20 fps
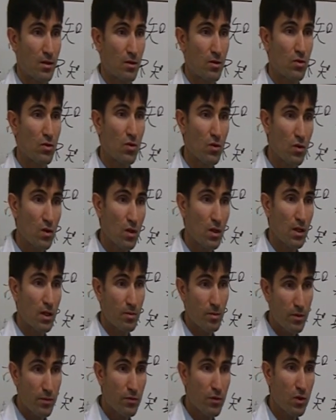You know, like
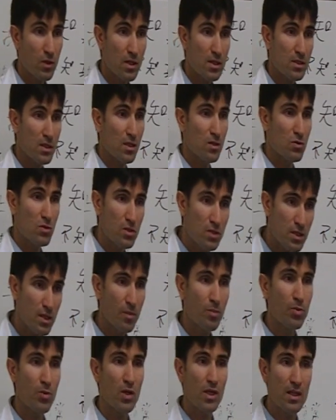before they said, you
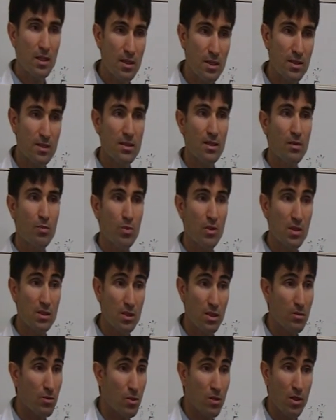separate it and separate,
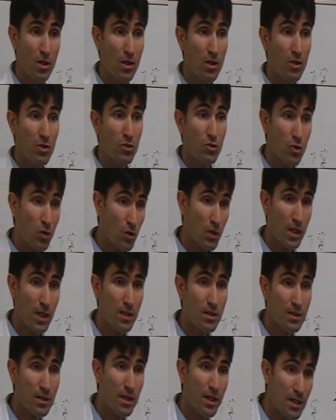don't
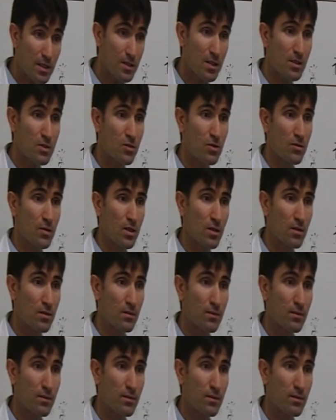get the essence of it.